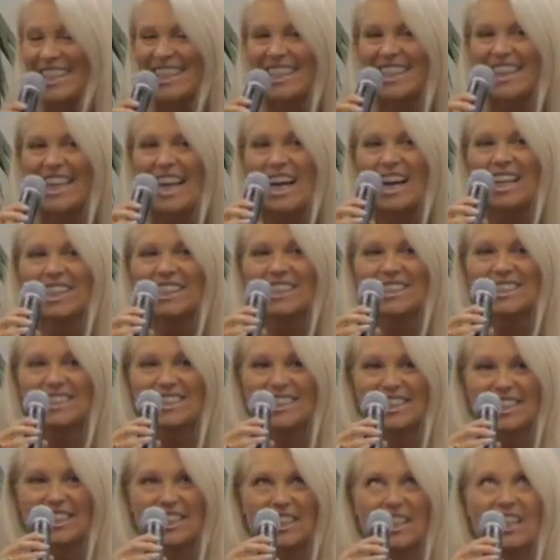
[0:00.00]
in the
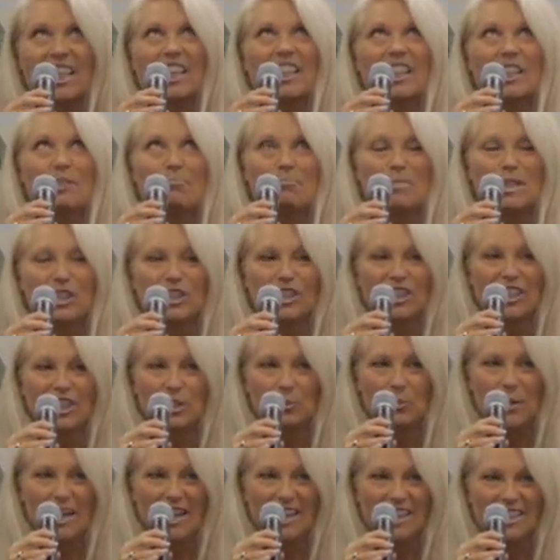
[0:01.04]
galaxy, the
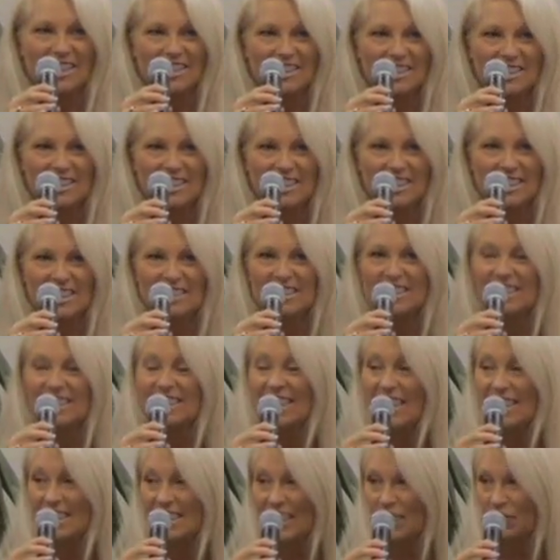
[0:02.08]
Milky Way. Does
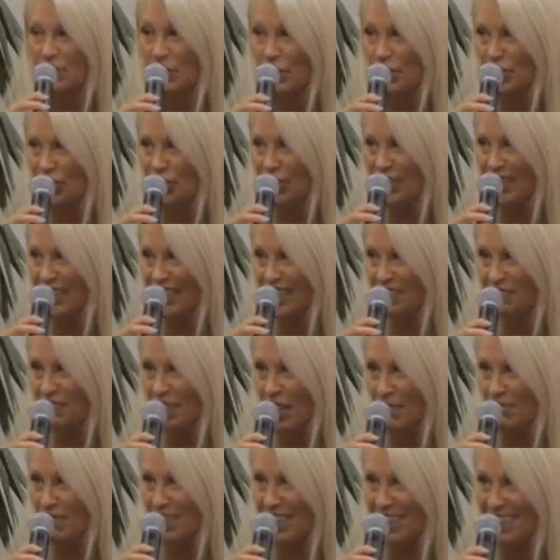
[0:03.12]
that sound nurturing and
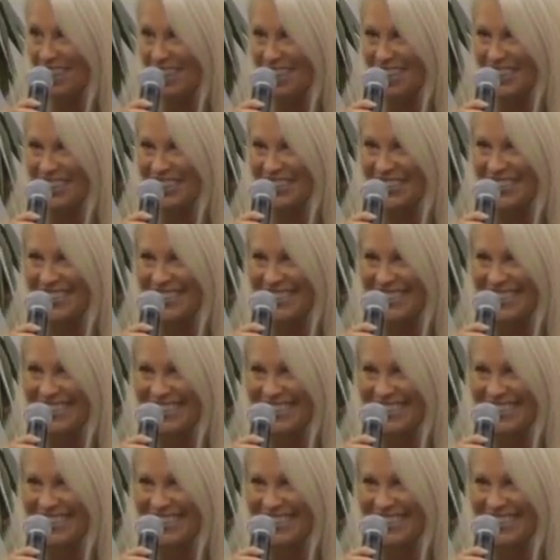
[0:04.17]
feminine to you?